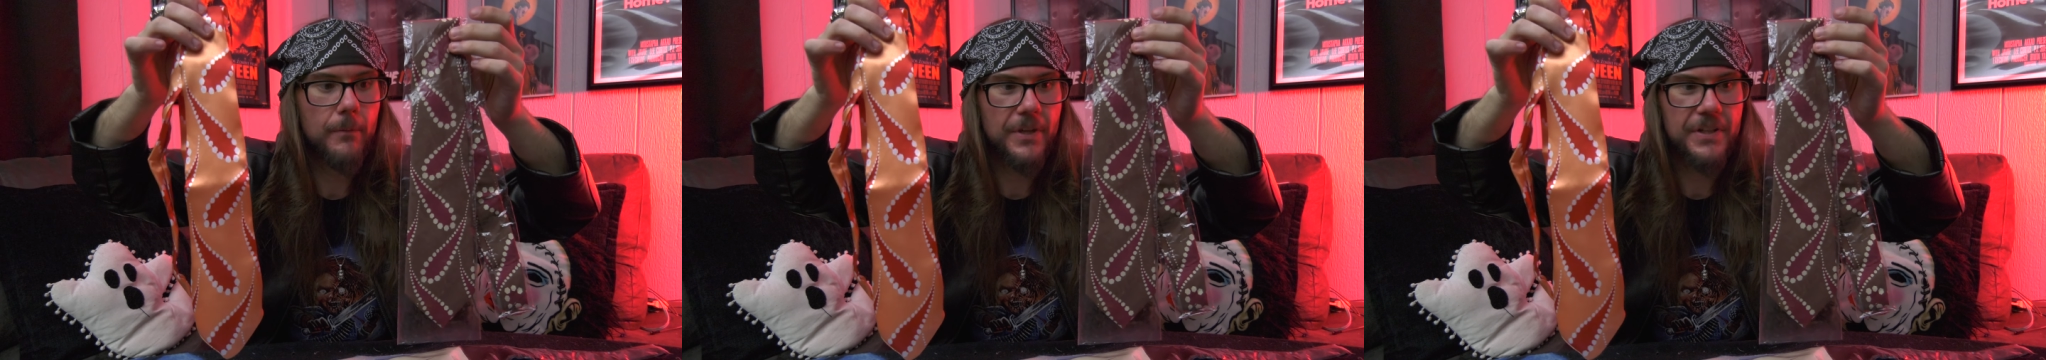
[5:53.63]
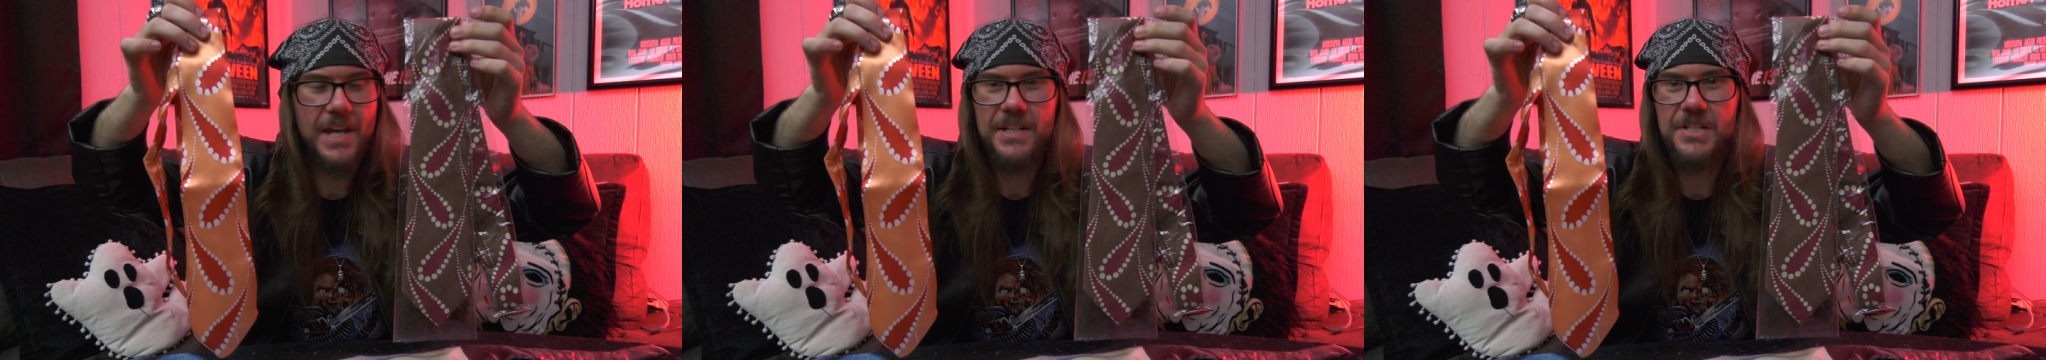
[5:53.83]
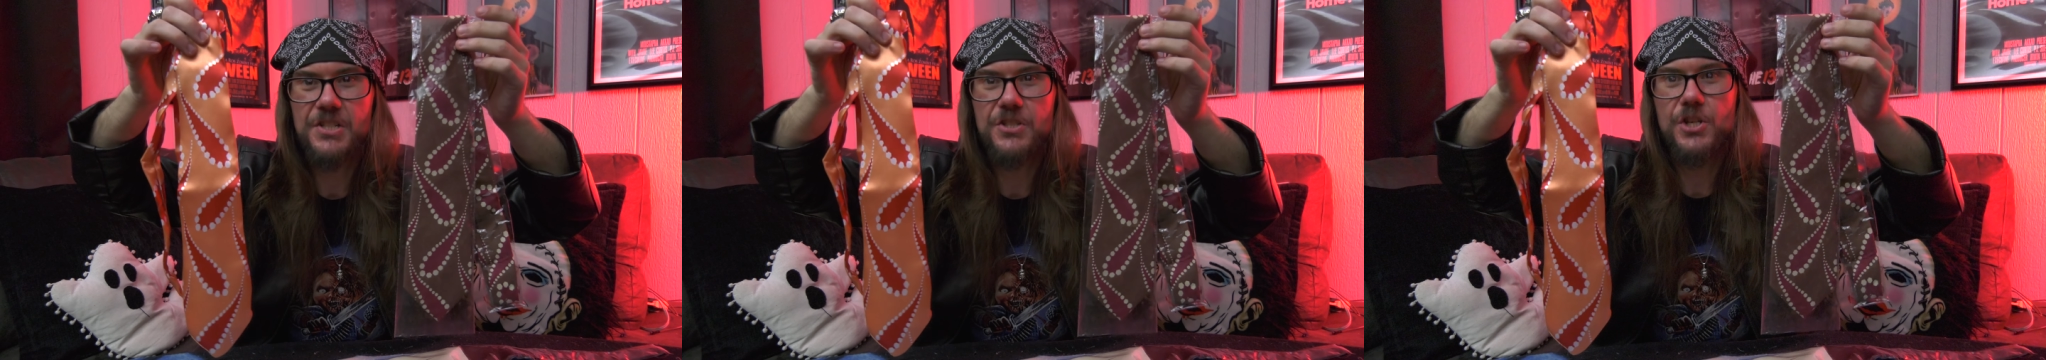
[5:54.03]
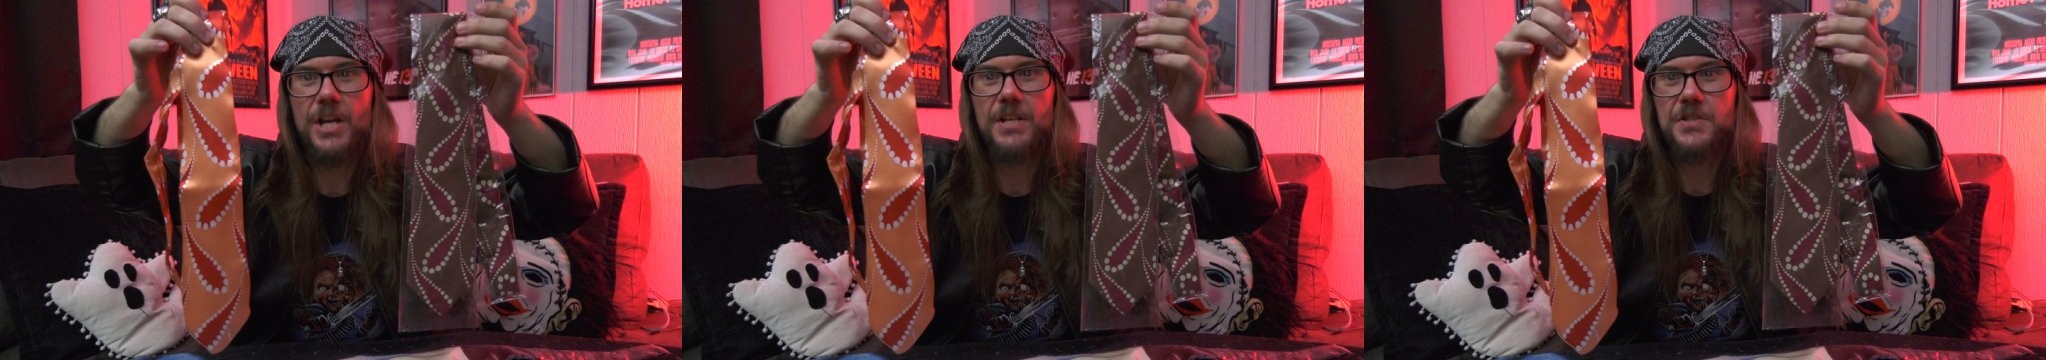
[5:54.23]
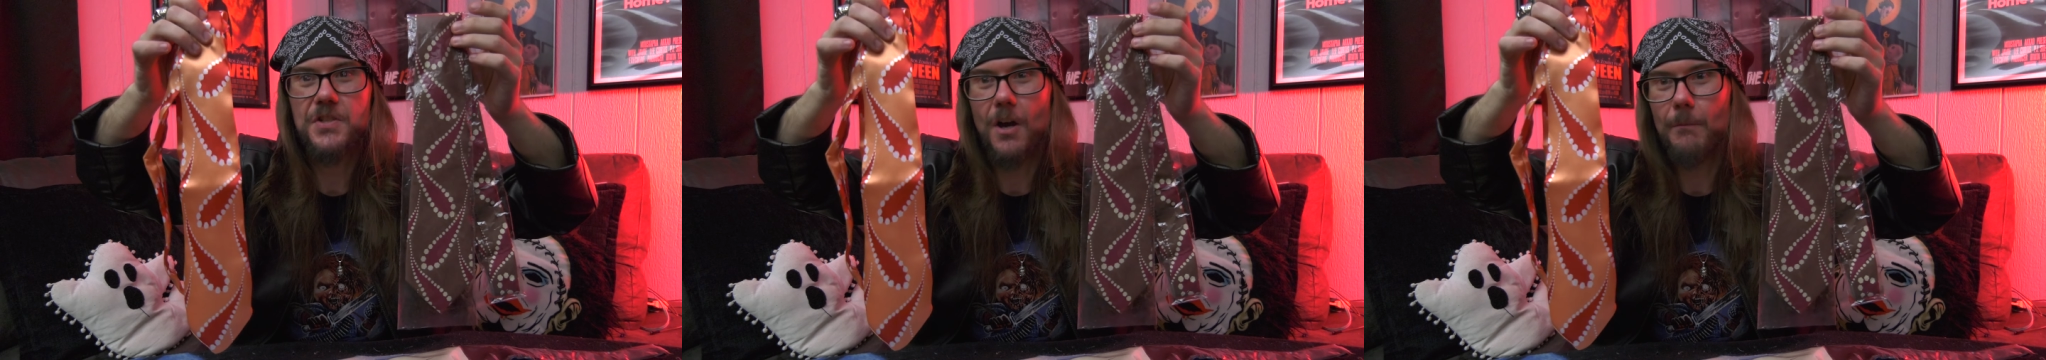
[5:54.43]
the Texas
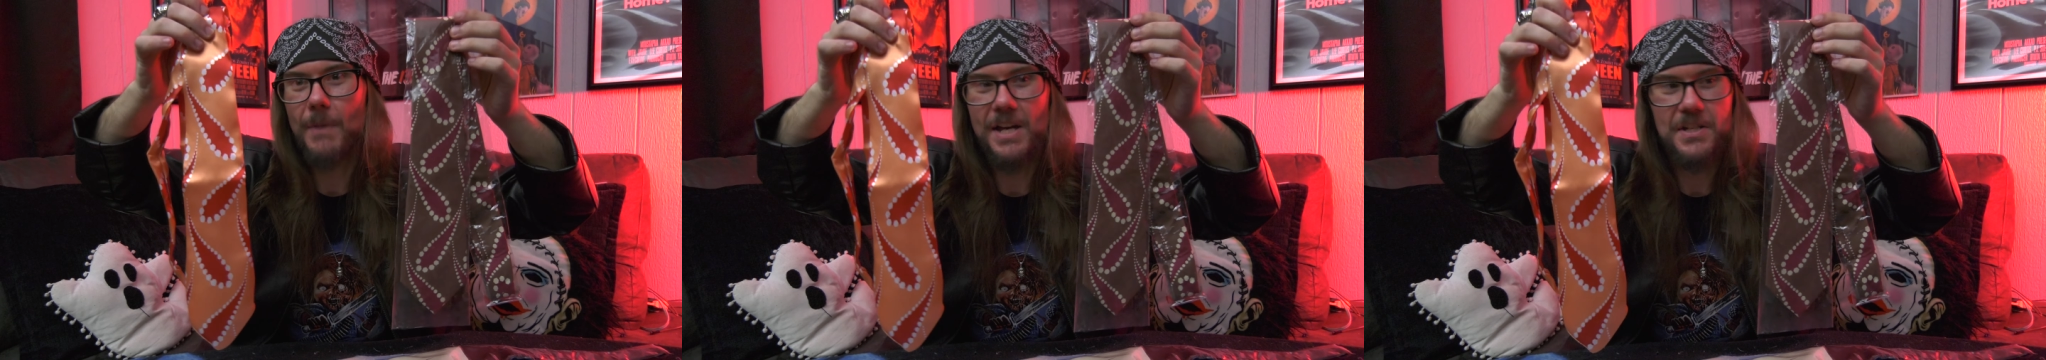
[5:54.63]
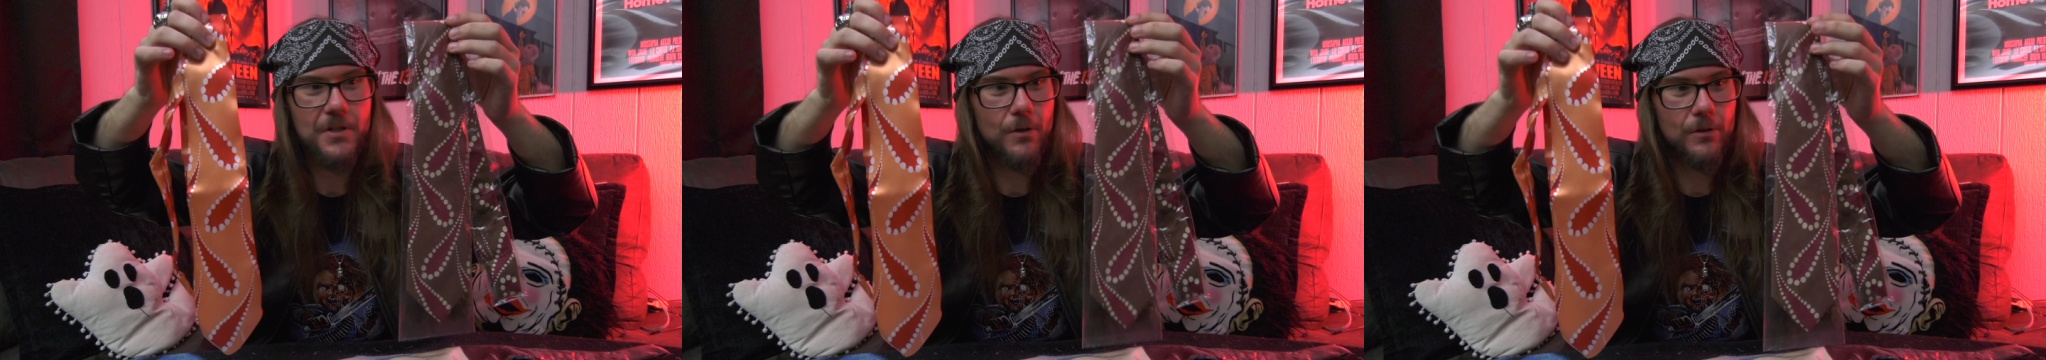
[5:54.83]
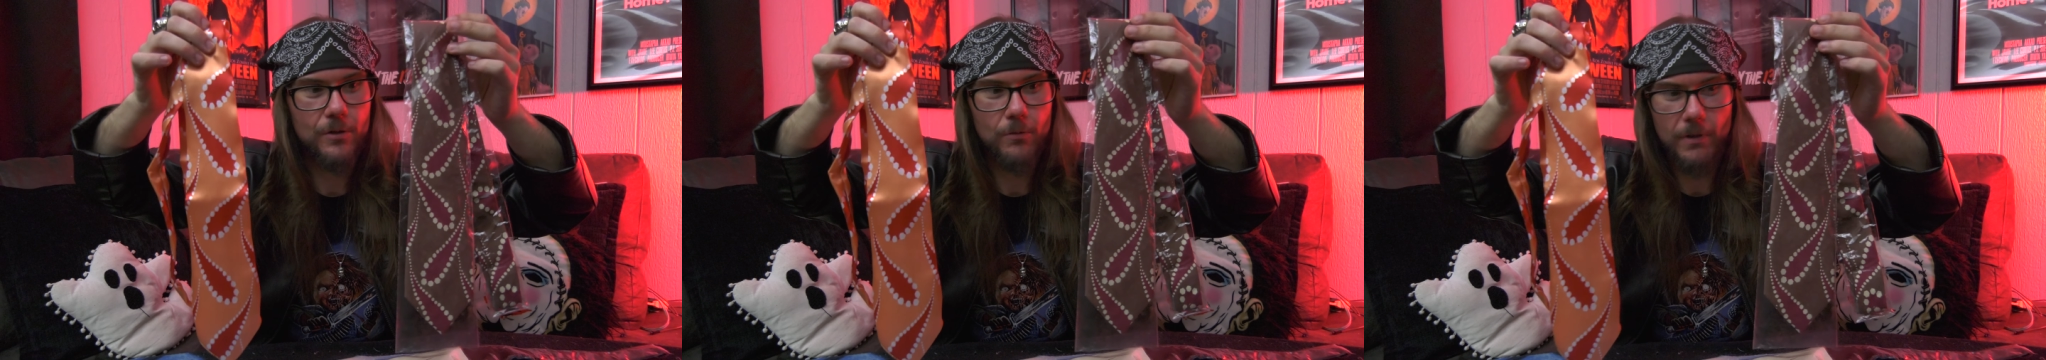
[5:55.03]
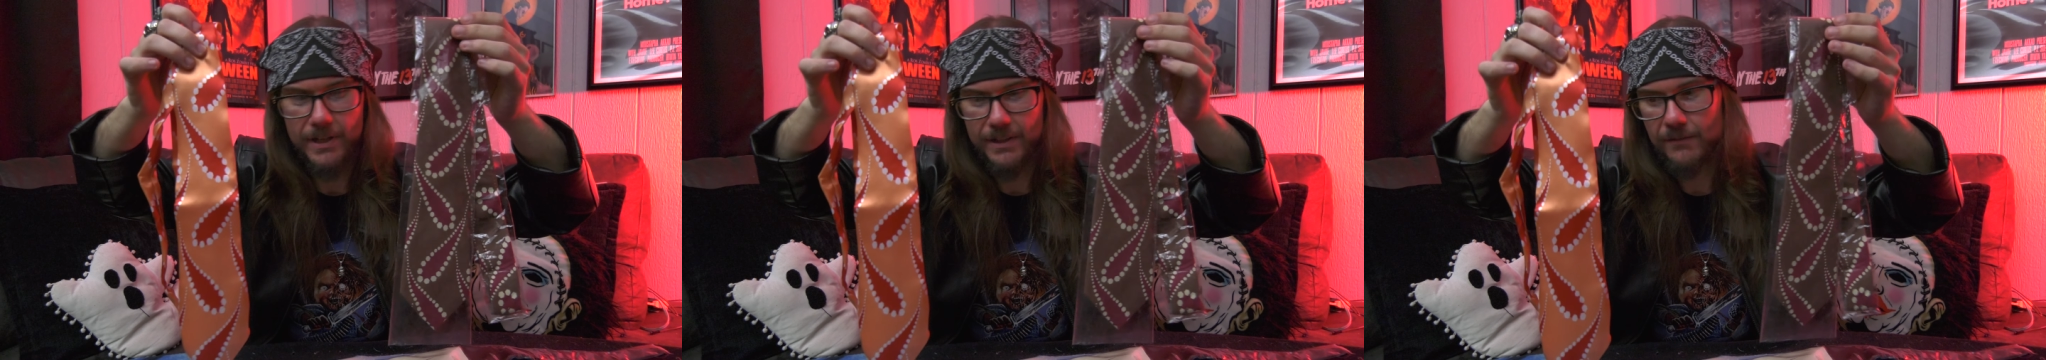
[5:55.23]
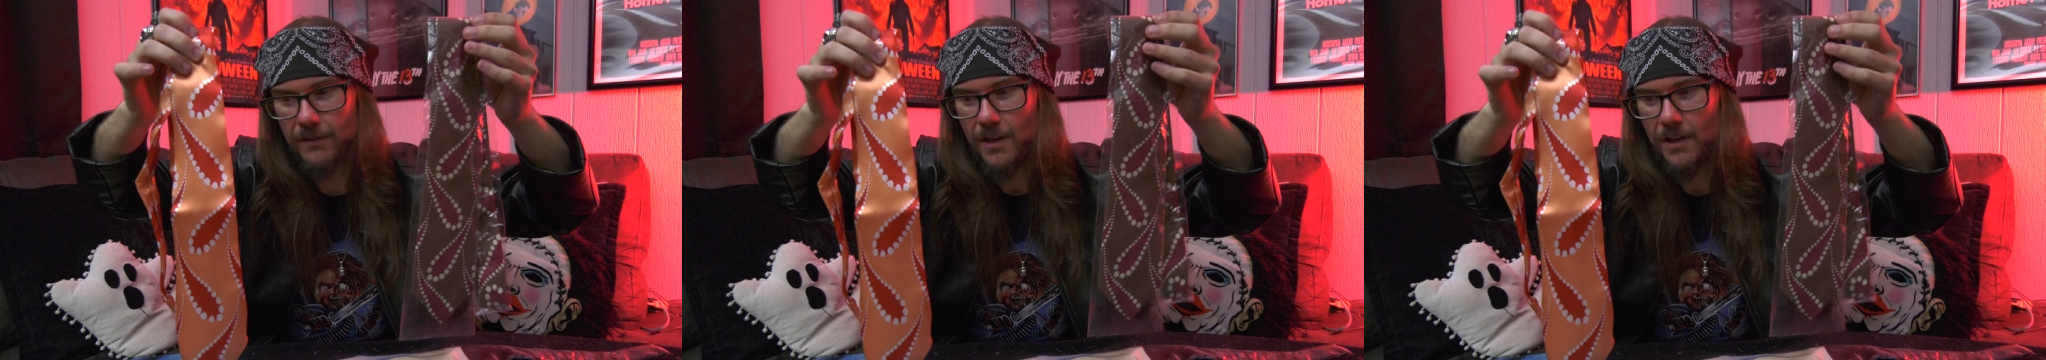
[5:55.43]
Chainsaw Massacre 3?